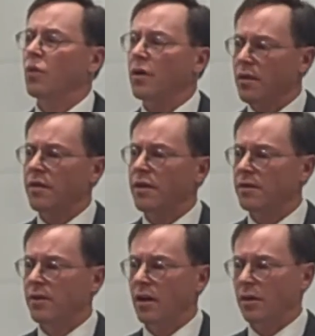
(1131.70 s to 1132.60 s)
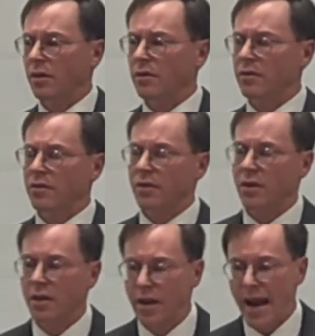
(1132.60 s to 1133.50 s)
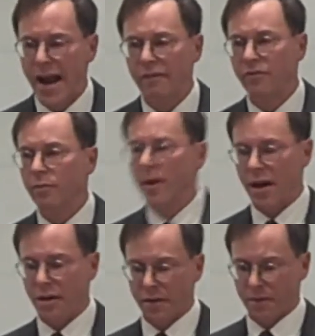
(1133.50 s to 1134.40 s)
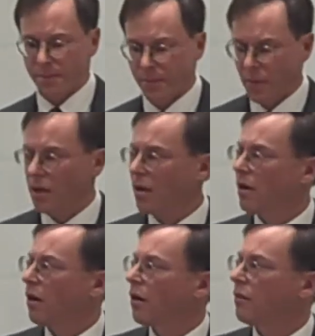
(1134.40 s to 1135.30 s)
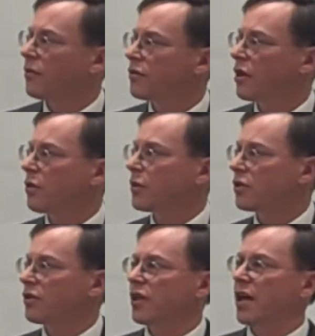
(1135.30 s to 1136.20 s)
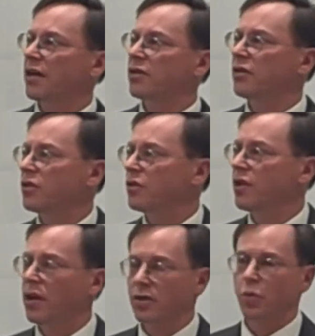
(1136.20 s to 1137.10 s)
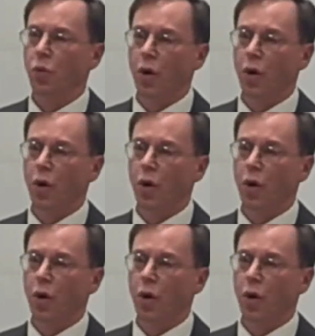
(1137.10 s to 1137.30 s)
one of the things that I learned is in the aftermath of the terrorist attacks in 2001,